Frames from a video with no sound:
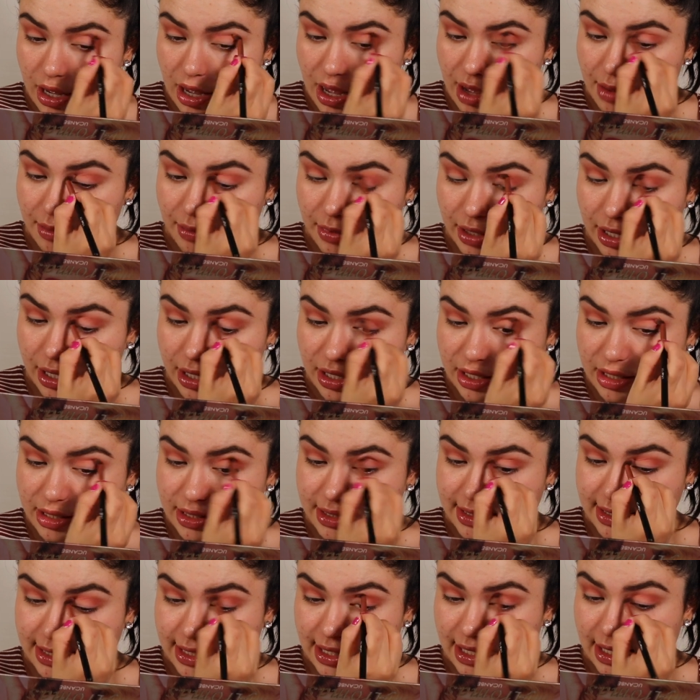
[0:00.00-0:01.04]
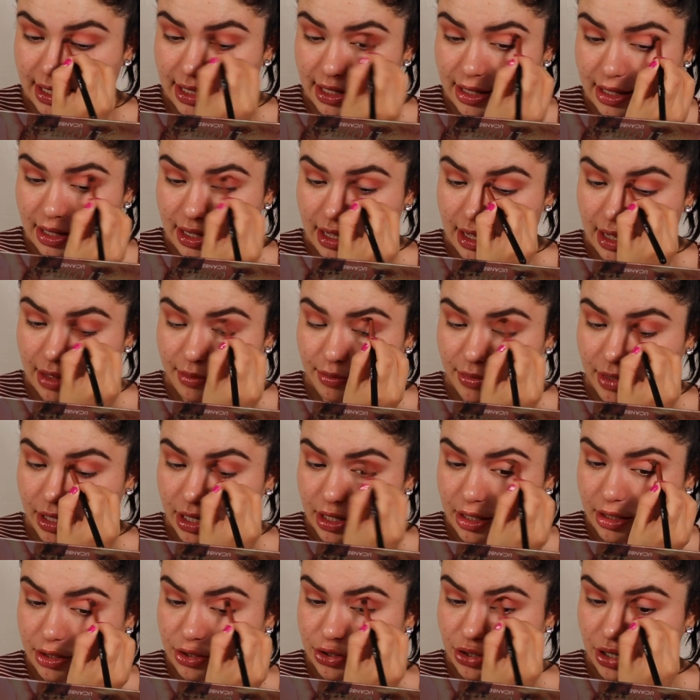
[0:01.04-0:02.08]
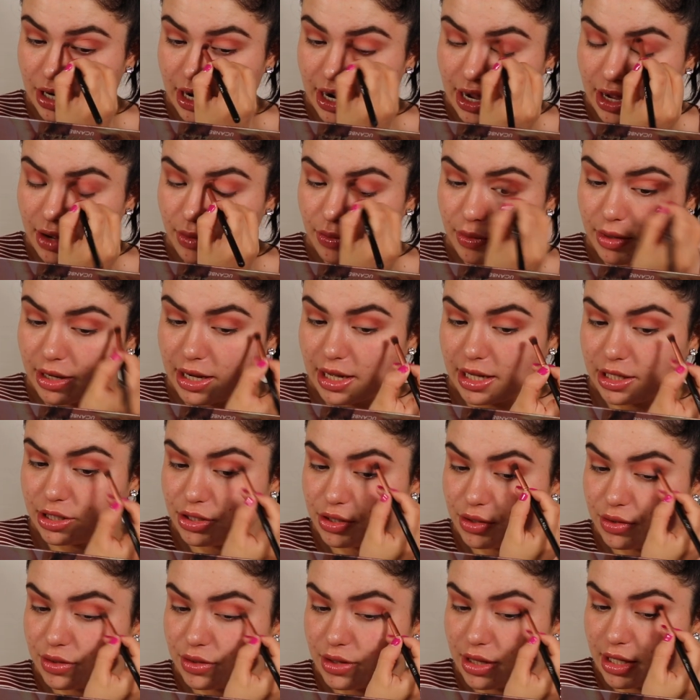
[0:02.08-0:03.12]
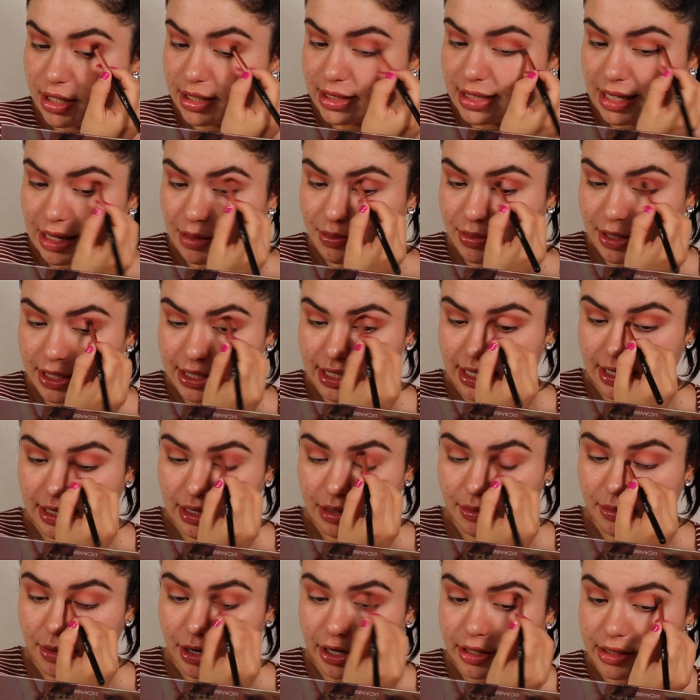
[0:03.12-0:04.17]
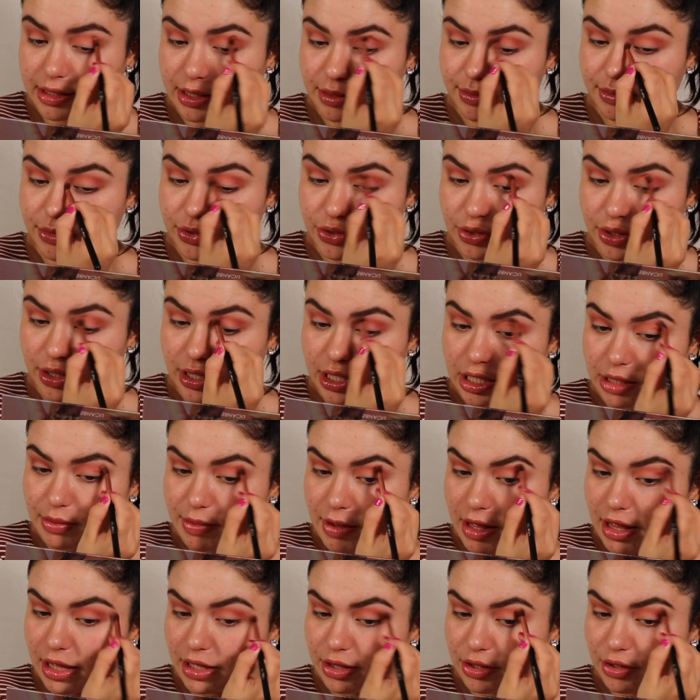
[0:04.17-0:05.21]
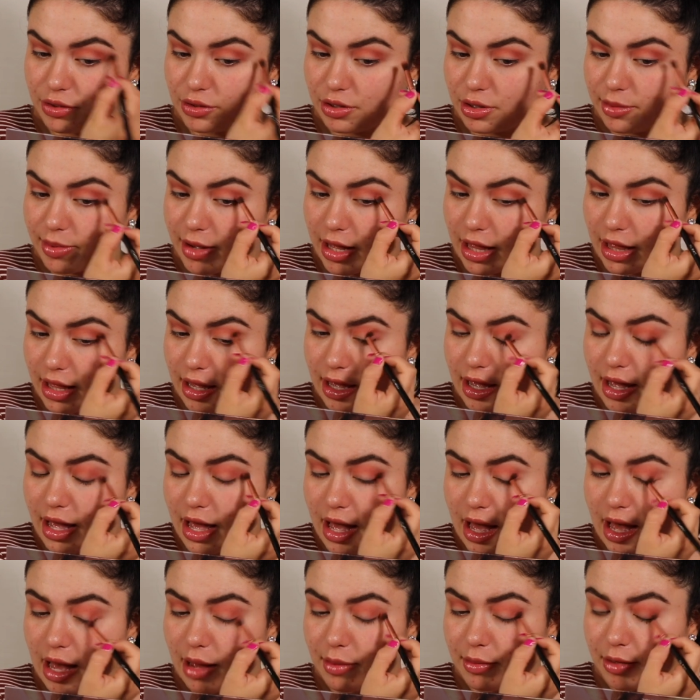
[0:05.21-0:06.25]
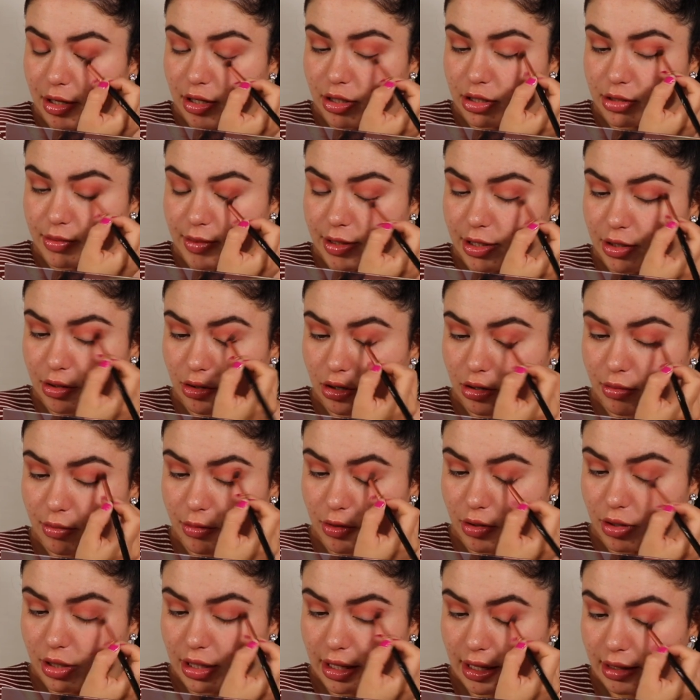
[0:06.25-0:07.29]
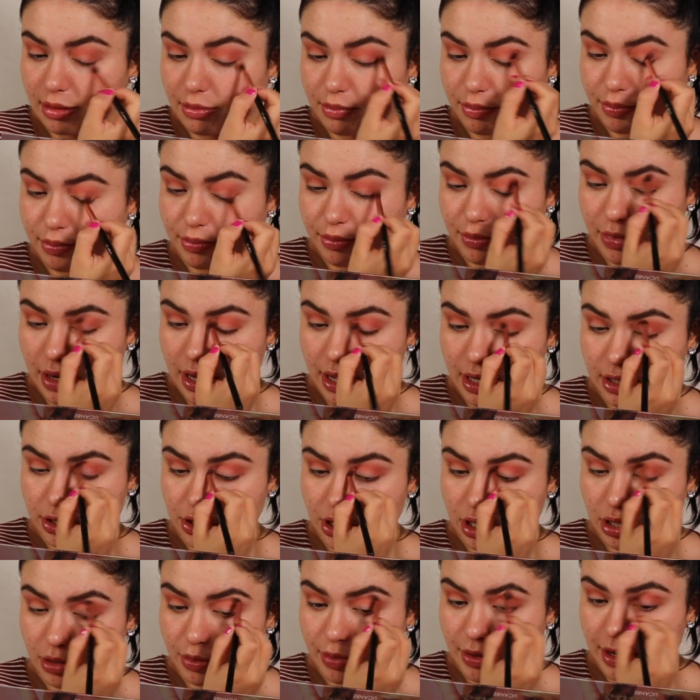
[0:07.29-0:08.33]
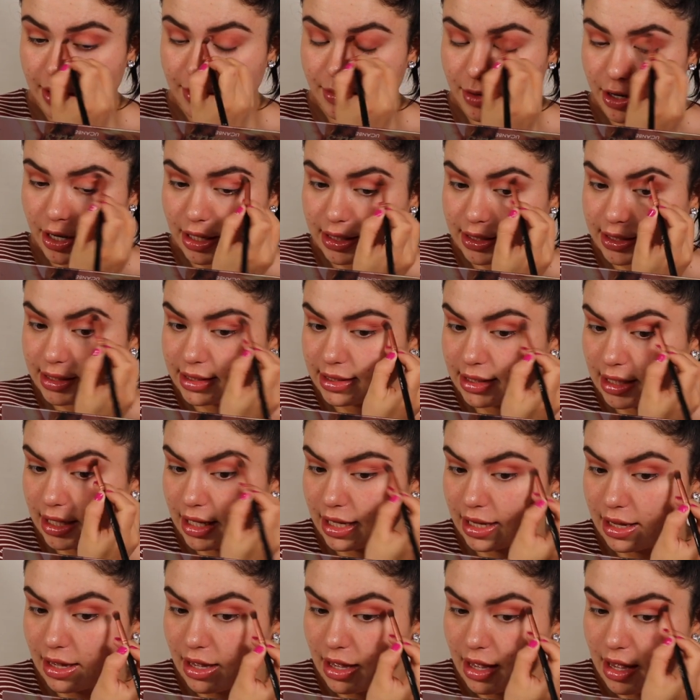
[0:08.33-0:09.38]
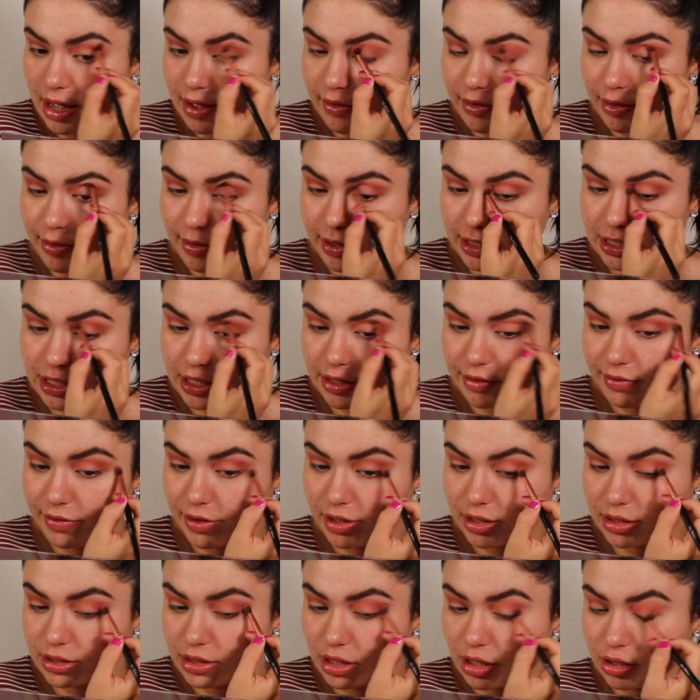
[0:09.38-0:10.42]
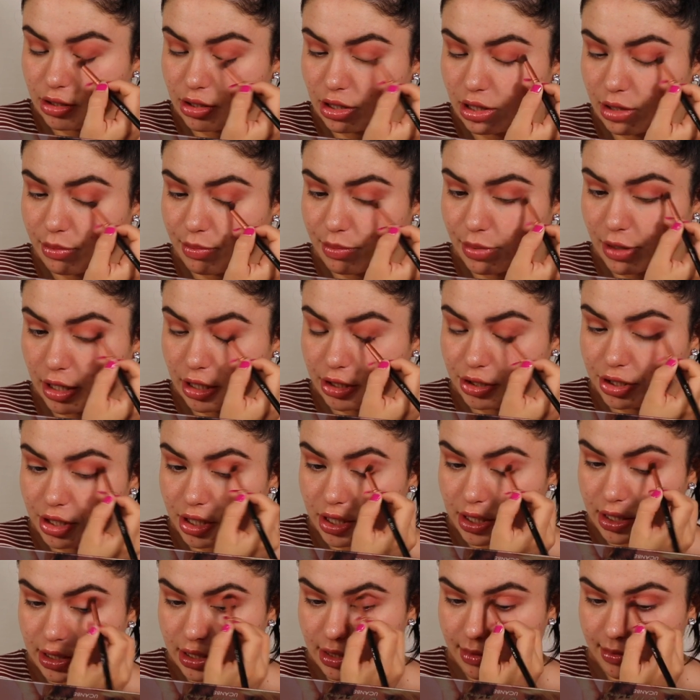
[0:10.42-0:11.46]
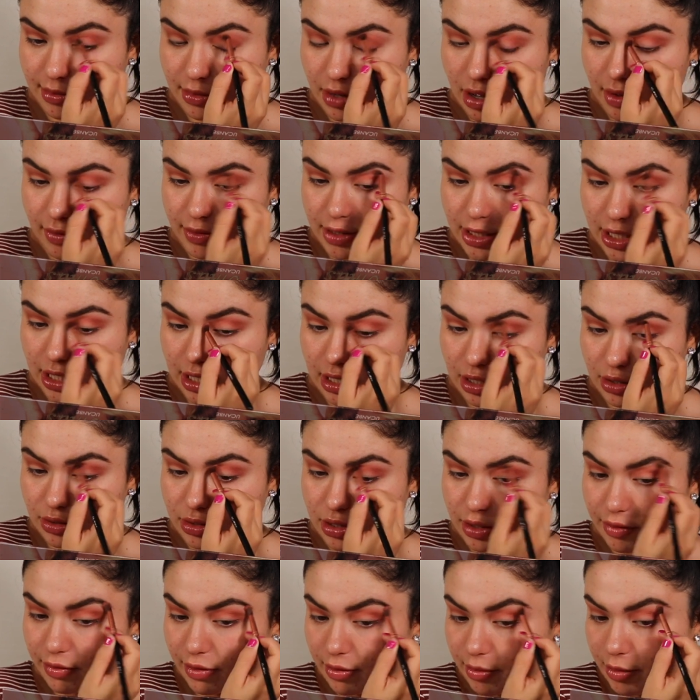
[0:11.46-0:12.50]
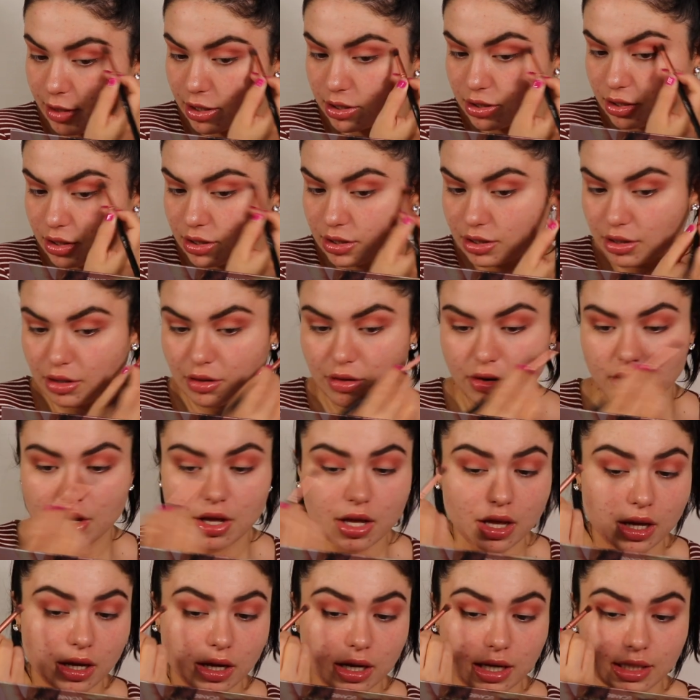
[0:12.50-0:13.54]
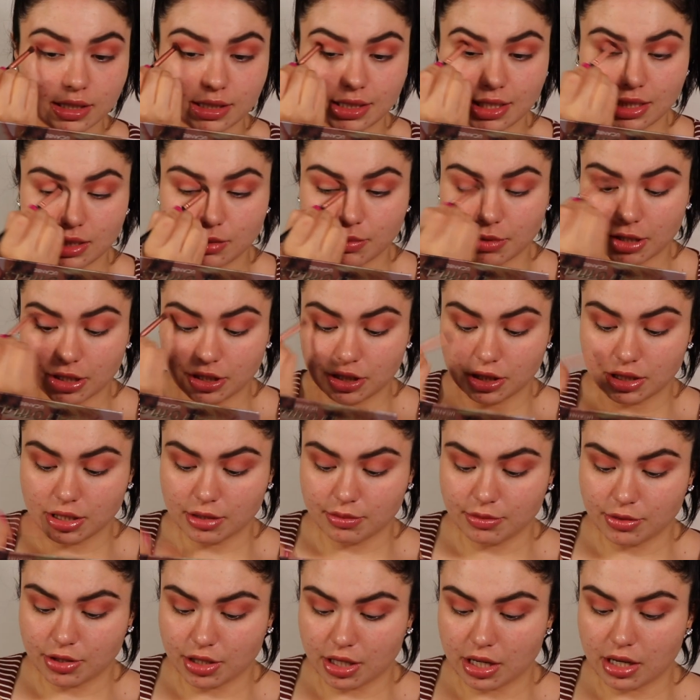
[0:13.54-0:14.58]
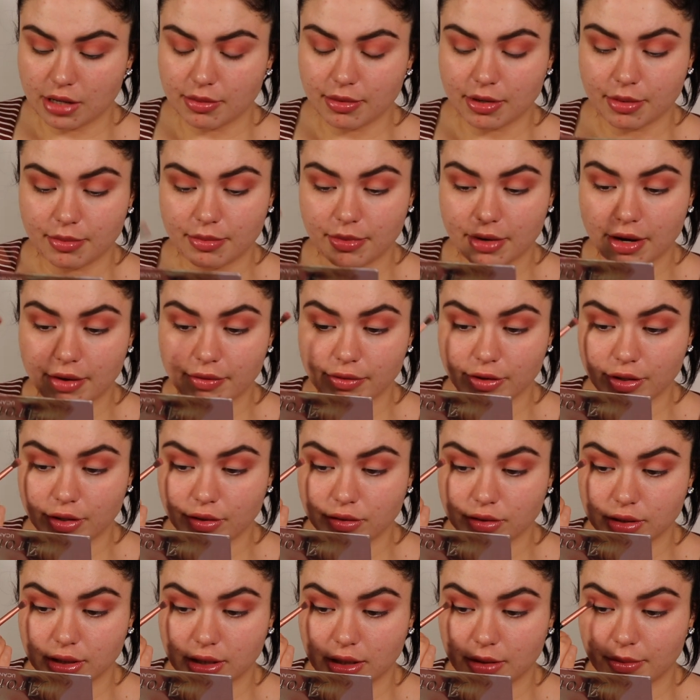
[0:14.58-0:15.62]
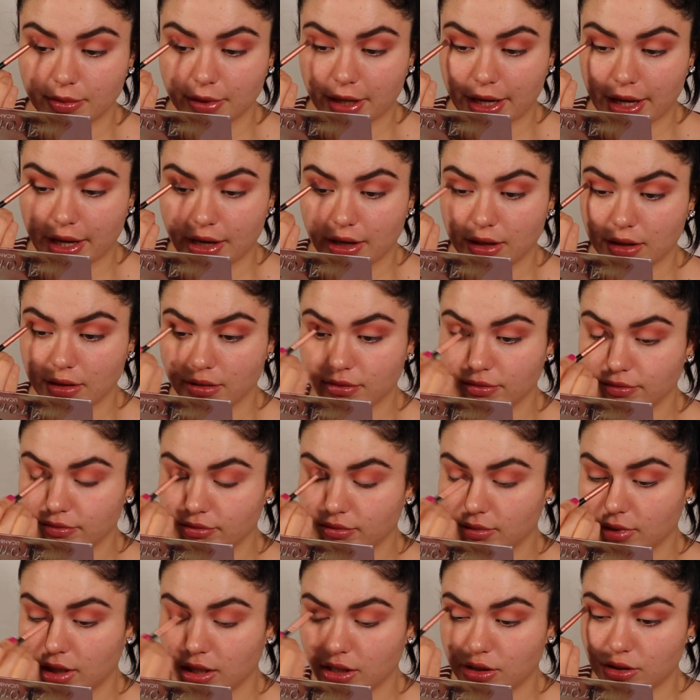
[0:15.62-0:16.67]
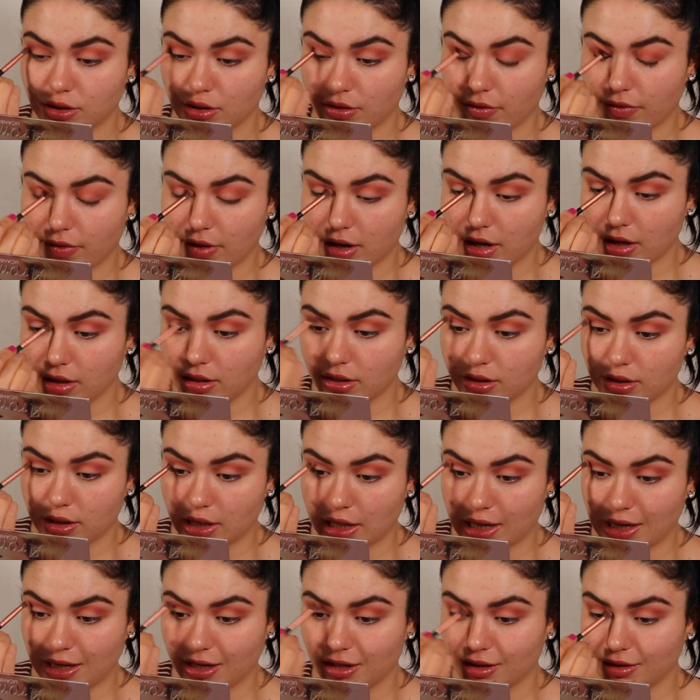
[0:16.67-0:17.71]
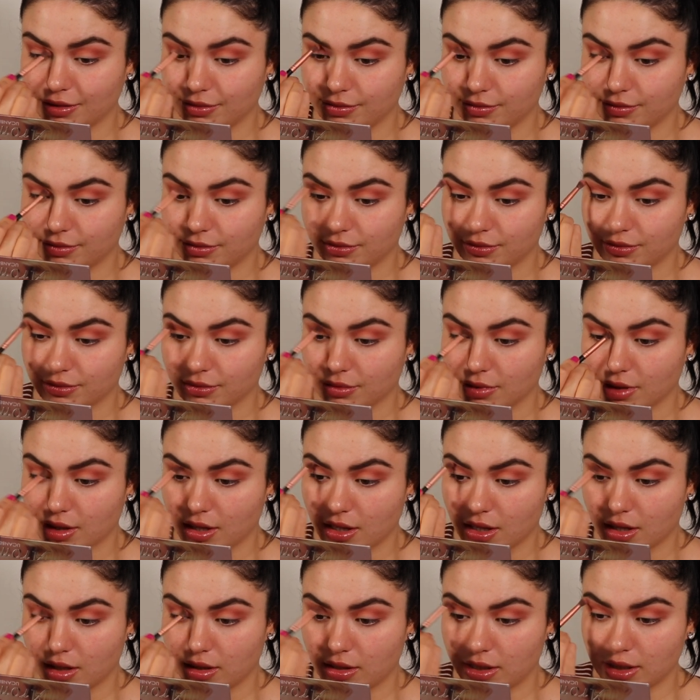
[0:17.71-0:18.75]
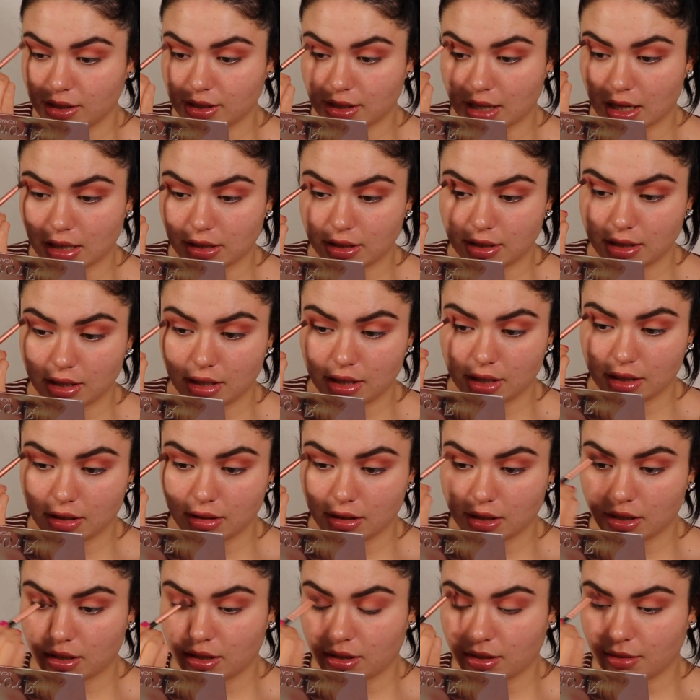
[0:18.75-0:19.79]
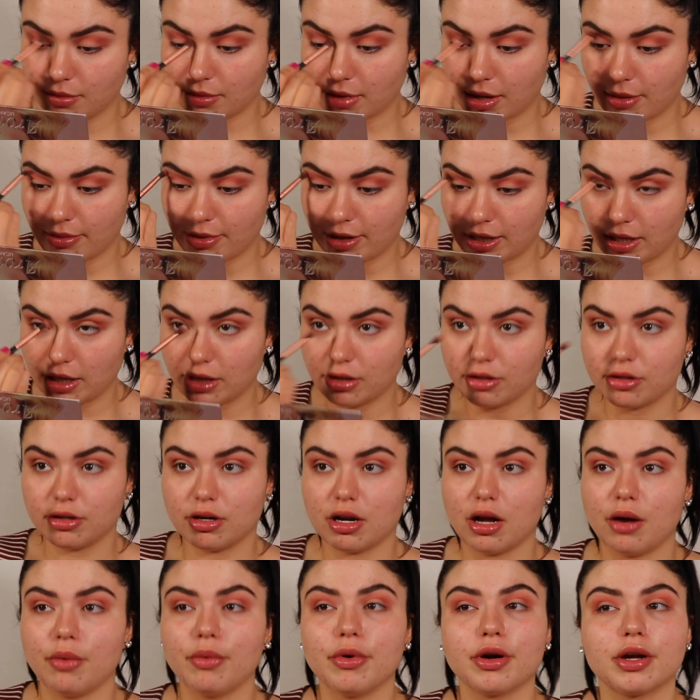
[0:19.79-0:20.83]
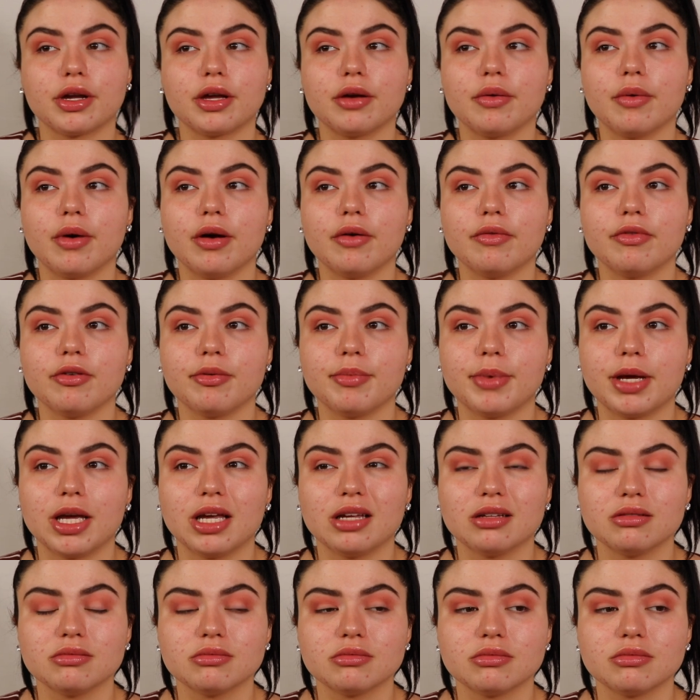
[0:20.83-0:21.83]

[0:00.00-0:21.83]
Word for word: I'm gonna see, I'm gonna try it when I do the side-by-side comparison between this palette and the Huda palette. I'm gonna use my normal like eyeshadow primer and see if it makes a difference. Also the brushes, I'm obviously gonna use different brushes, so, because these brushes, I'm sorry, but I'm never using them again. Because so far, they're disgusting, like in my opinion, they're not working well for me.